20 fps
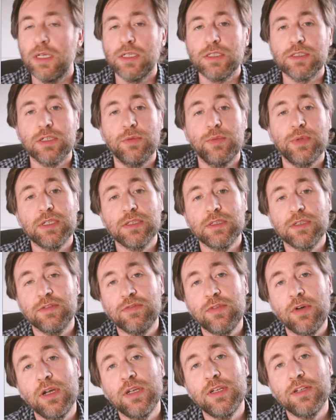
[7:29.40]
So we can
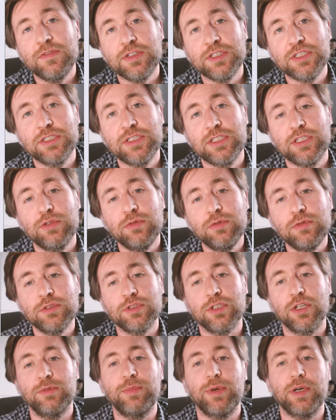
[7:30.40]
define efficiency
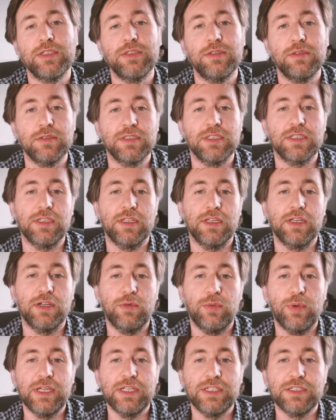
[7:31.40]
also by using the
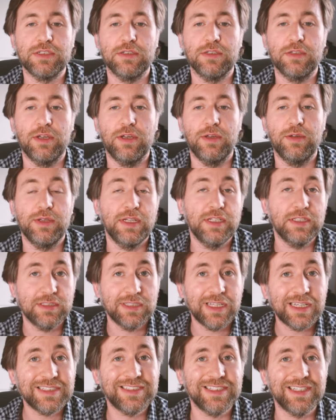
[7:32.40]
equation though, and it
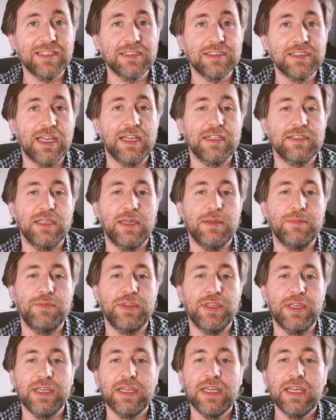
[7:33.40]
says the exact same
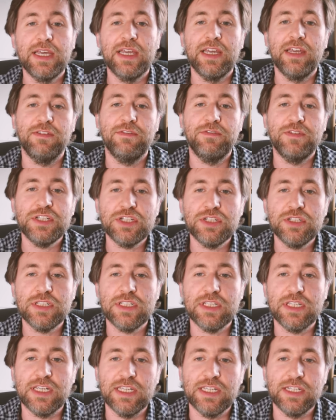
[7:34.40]
thing.
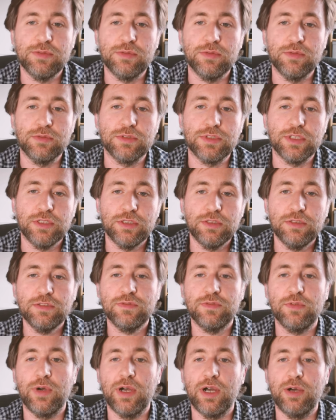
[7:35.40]
Efficiency equals the
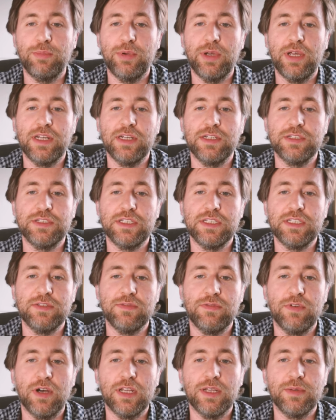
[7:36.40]
useful output energy
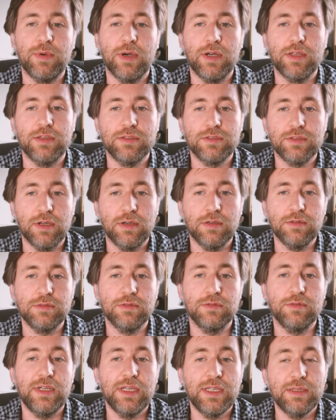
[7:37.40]
divided by the
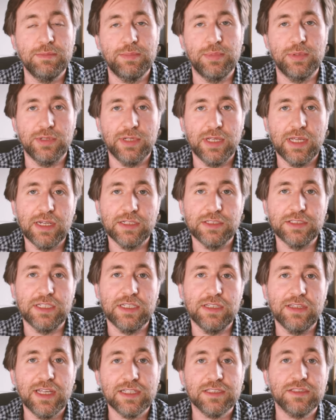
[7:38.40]
total input
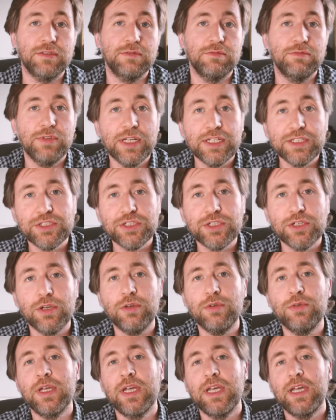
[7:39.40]
energy. That's the
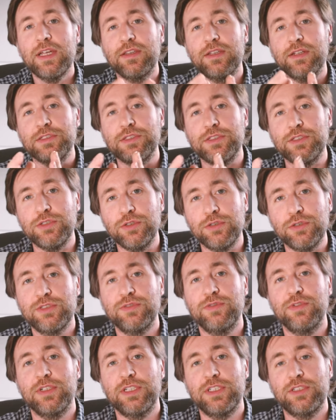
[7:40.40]
ratio that is
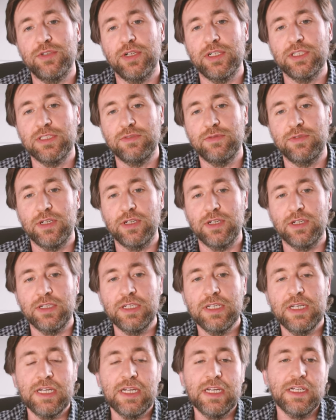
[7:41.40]
usefully transferred.
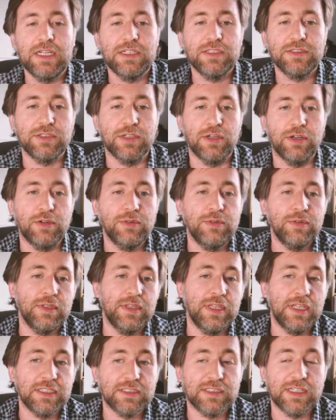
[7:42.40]
So
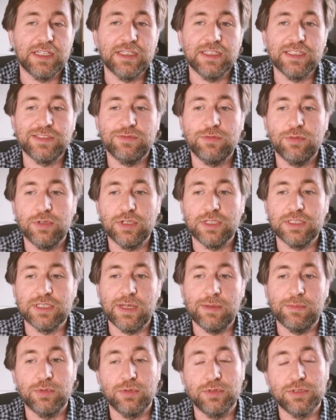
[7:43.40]
let's take this for
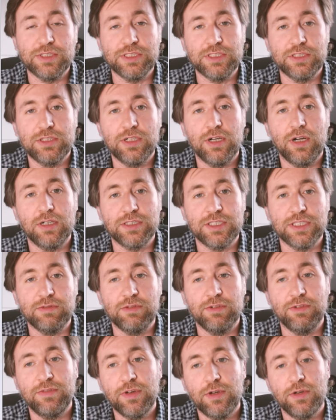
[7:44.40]
example. This is charging of
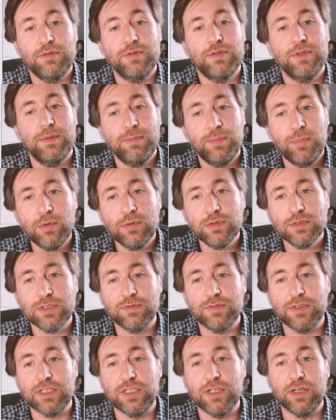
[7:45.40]
a phone. Pause the
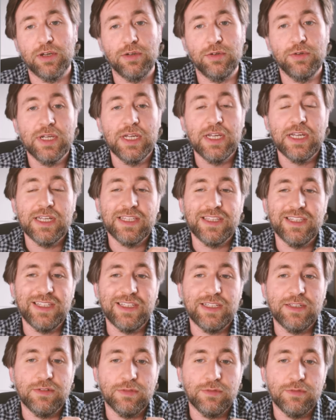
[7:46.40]
video.
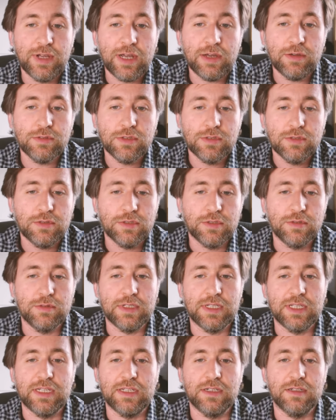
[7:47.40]
The values you
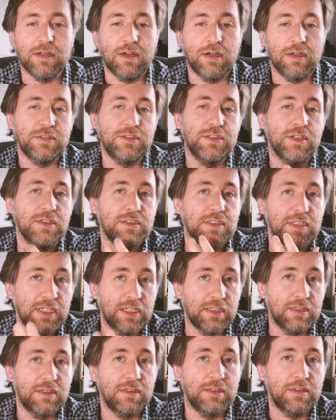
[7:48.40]
need are just
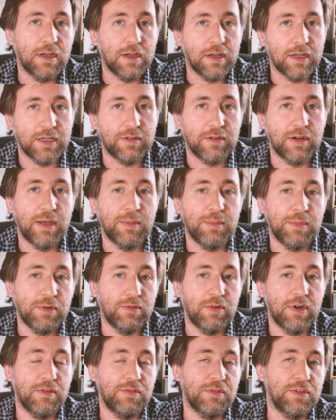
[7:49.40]
in the diagram
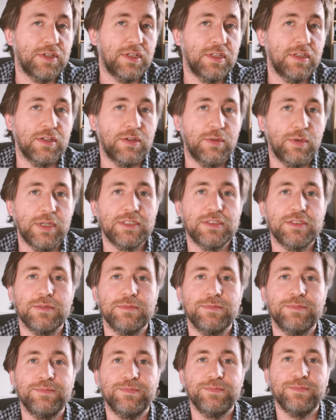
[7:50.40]
rather than in the
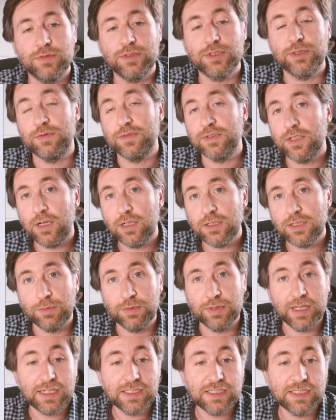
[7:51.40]
question. So we've started
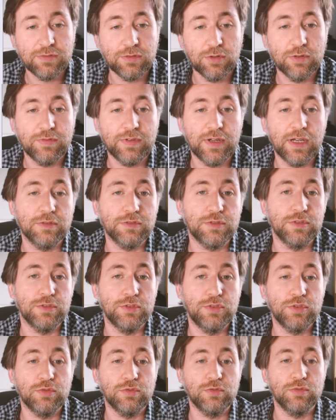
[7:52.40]
with 84,000
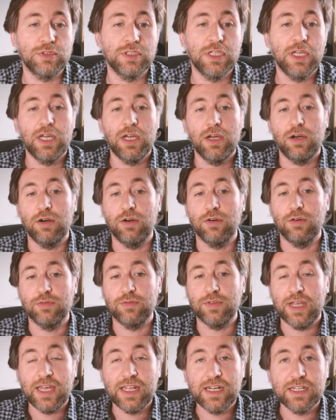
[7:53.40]
joules
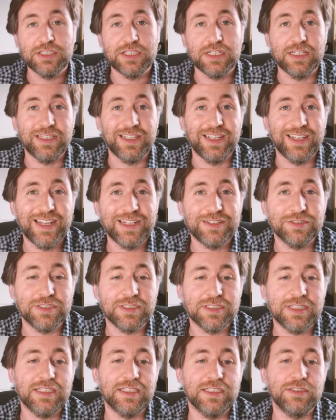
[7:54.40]
of energy in the
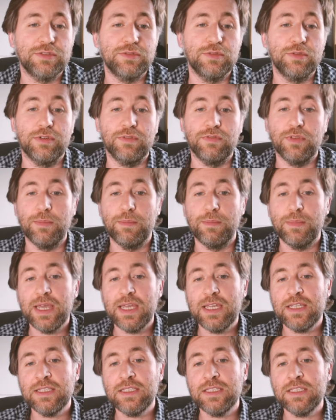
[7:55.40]
electrostatic store of the
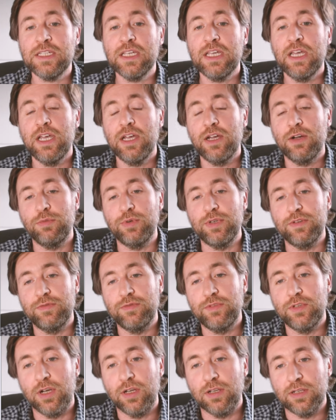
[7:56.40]
mains.
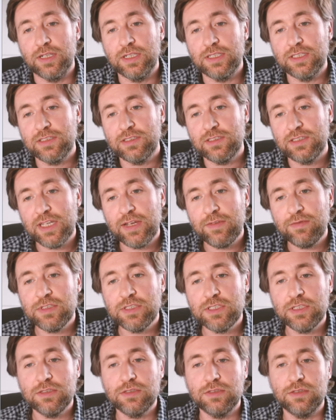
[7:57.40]
We've done
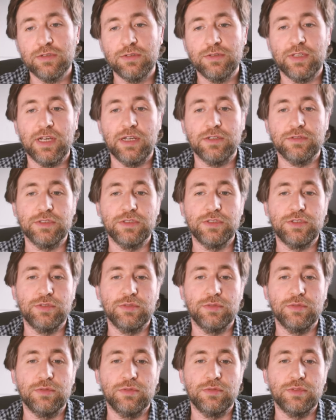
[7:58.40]
72,000
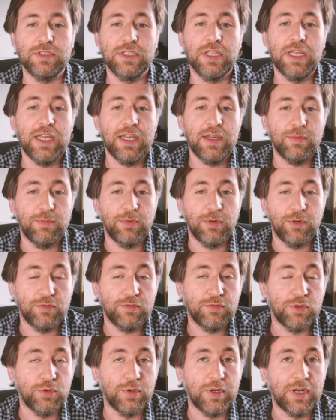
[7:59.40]
joules
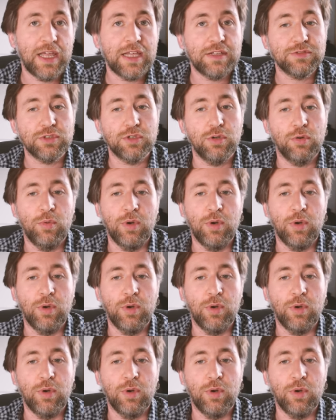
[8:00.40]
through electrical